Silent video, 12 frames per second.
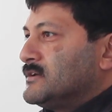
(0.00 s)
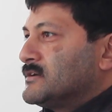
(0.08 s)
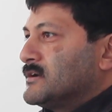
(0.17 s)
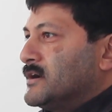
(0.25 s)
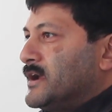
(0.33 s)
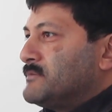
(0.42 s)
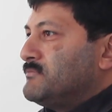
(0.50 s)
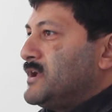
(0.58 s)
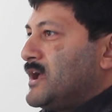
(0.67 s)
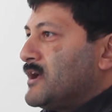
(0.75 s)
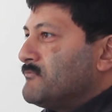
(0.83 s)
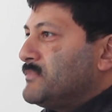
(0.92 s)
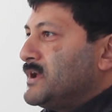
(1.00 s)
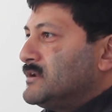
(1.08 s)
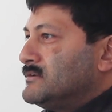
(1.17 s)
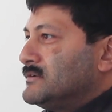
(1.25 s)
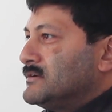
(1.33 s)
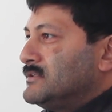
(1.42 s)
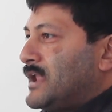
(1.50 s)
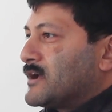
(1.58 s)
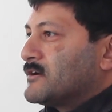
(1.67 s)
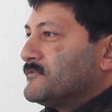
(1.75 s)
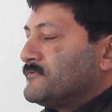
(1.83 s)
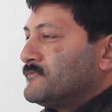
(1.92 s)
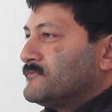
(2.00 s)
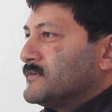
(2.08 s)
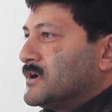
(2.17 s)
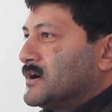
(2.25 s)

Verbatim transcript: think it may have been lack of